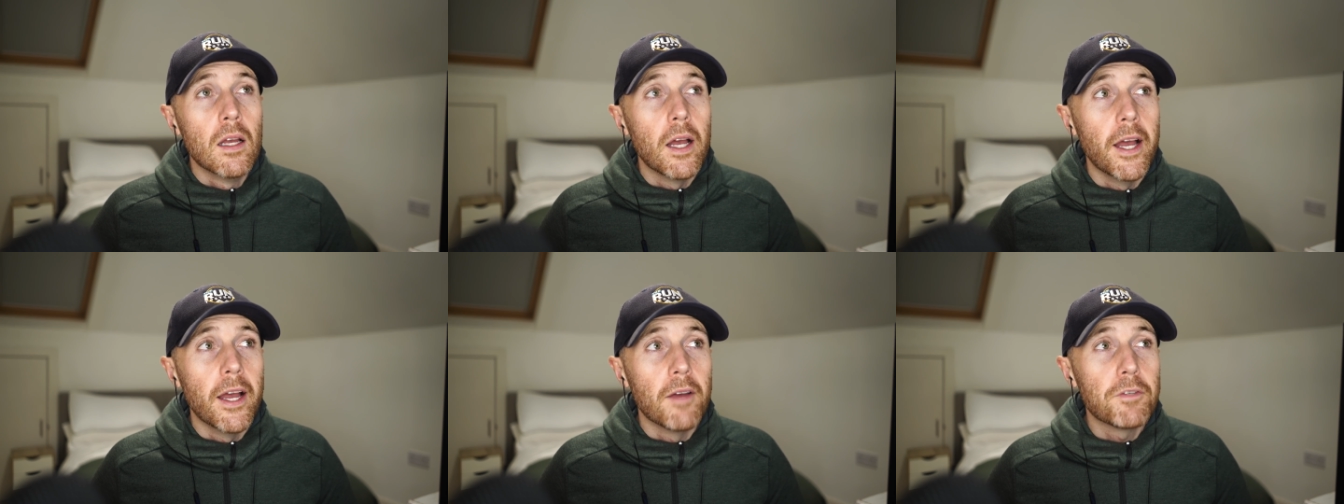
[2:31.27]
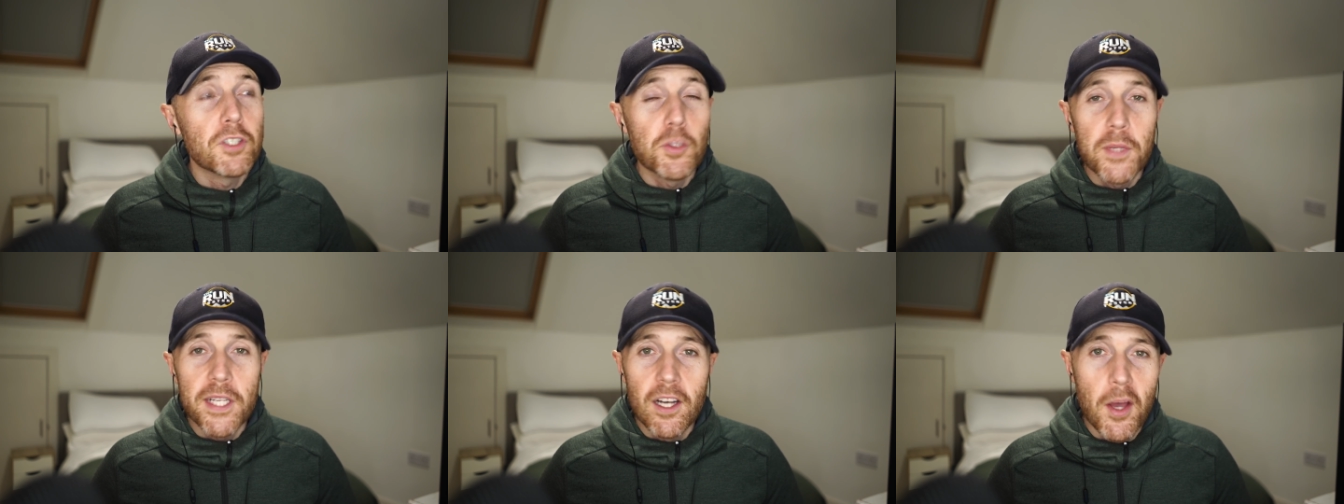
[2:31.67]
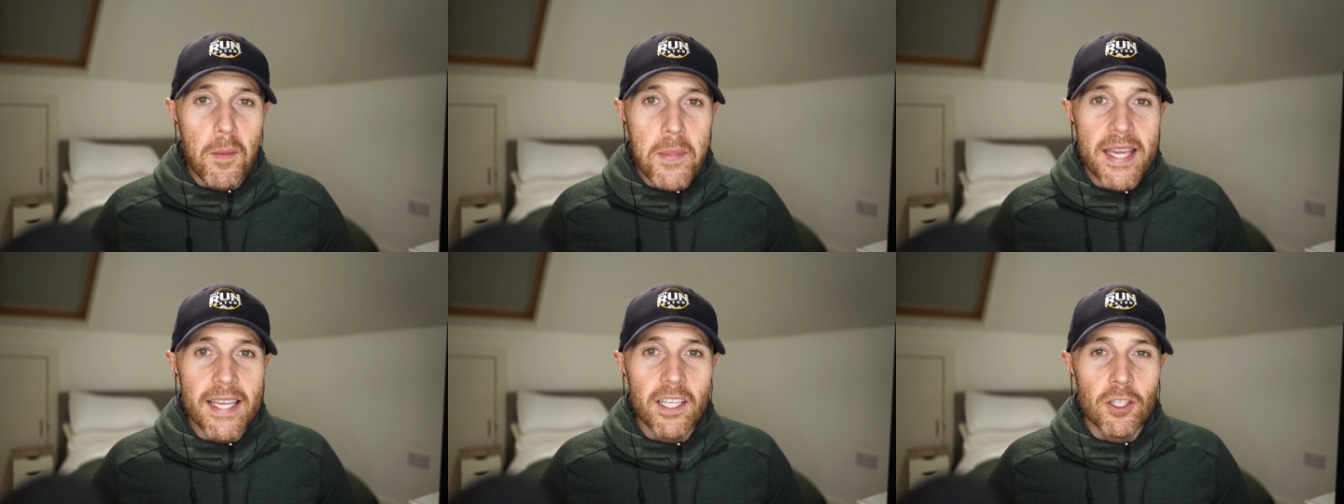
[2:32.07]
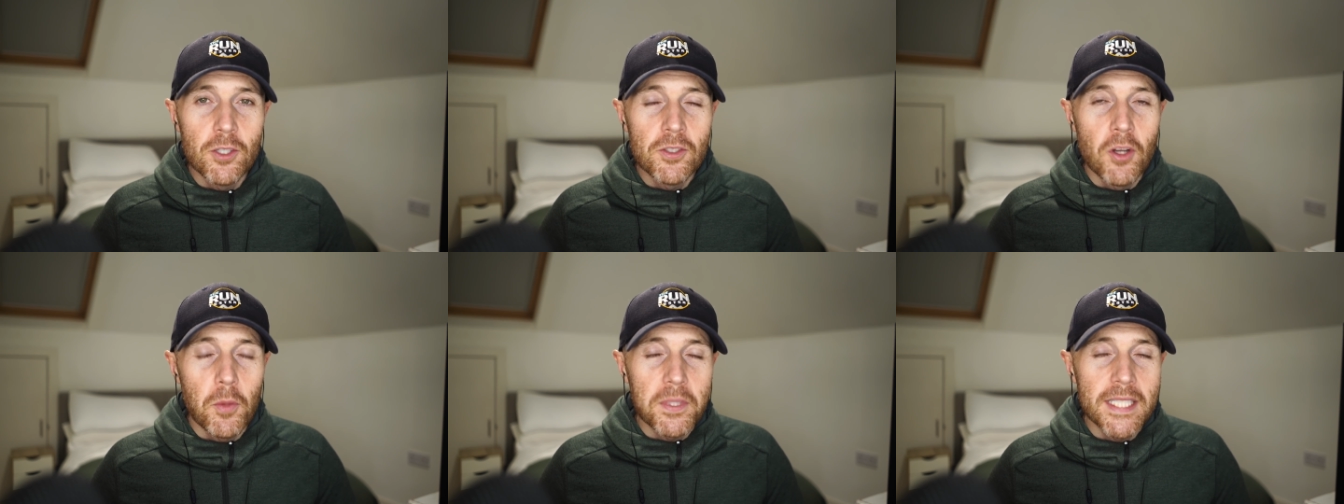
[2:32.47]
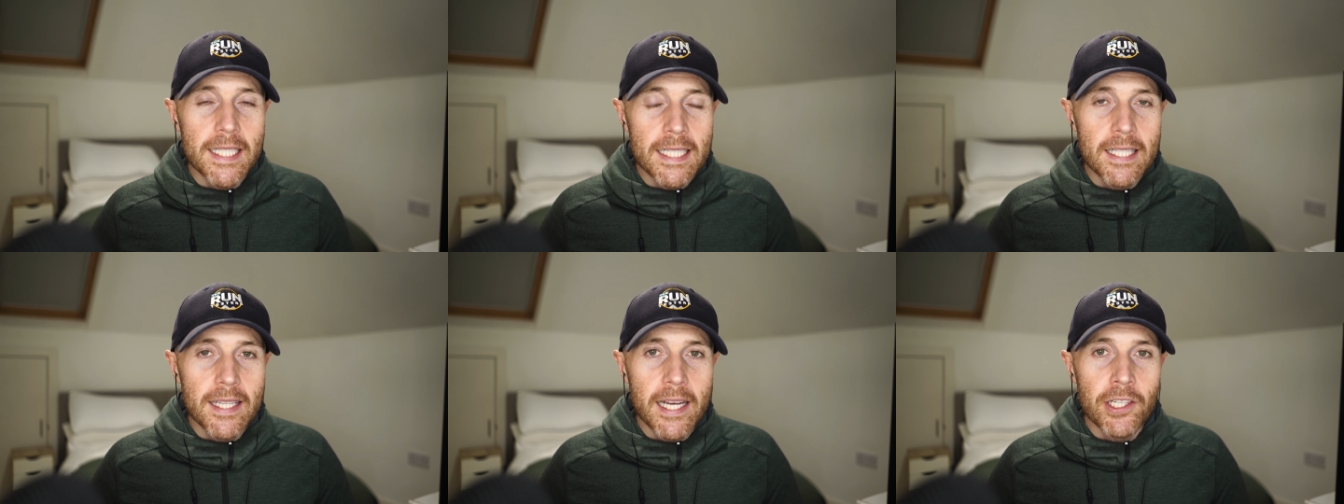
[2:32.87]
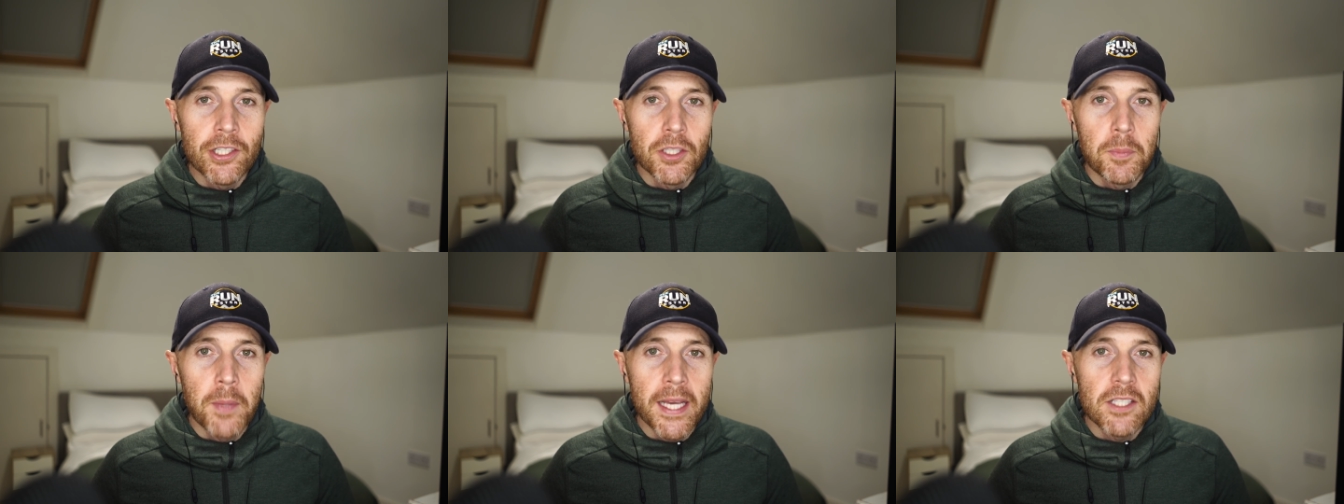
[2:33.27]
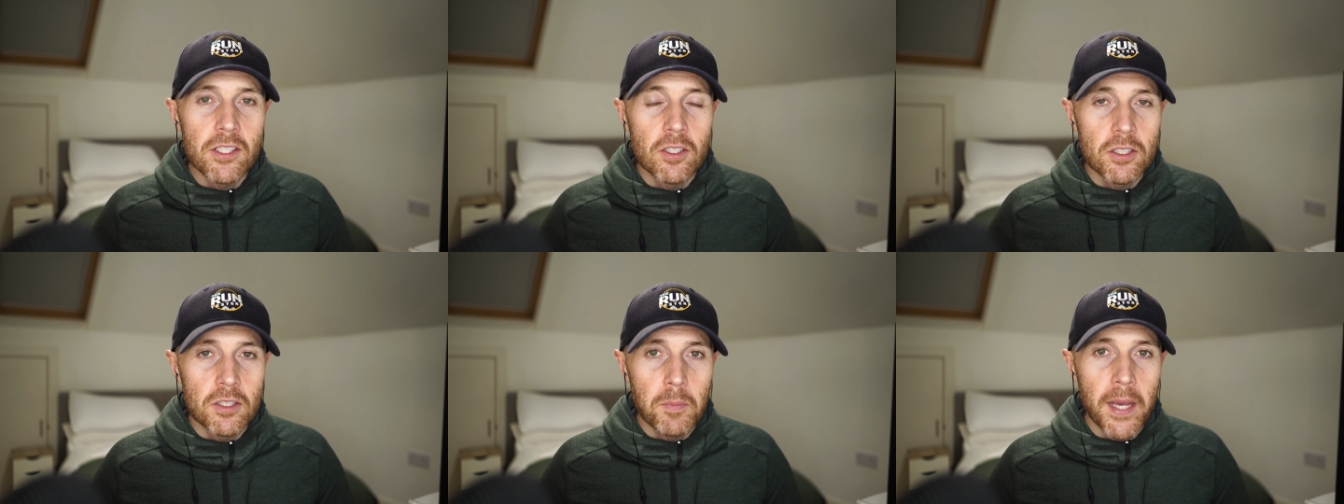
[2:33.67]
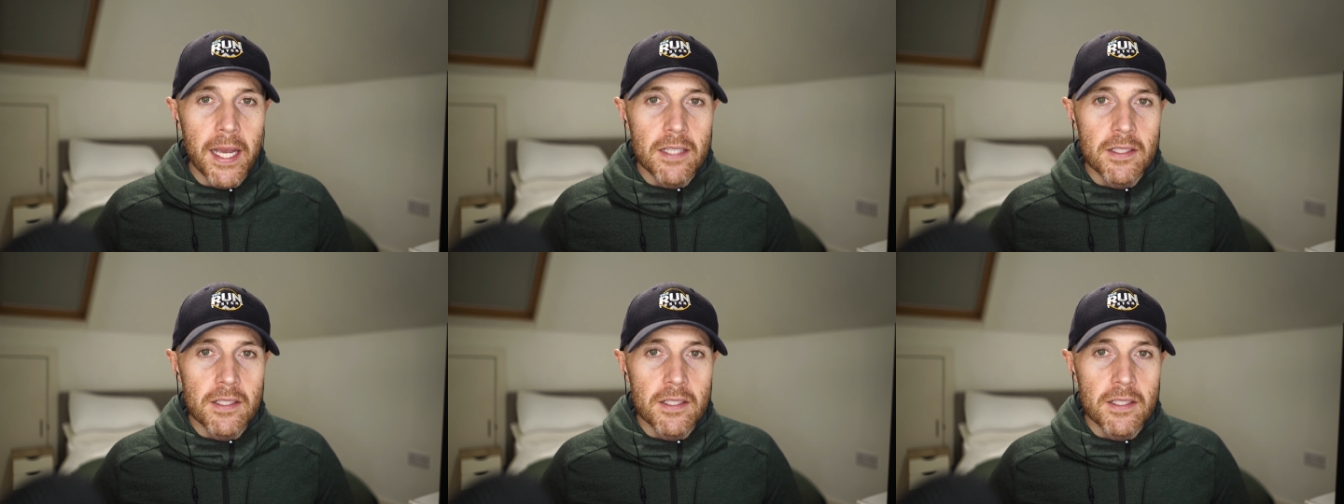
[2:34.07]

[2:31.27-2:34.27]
for somebody like me who's not particularly that good at pacing or doesn't pay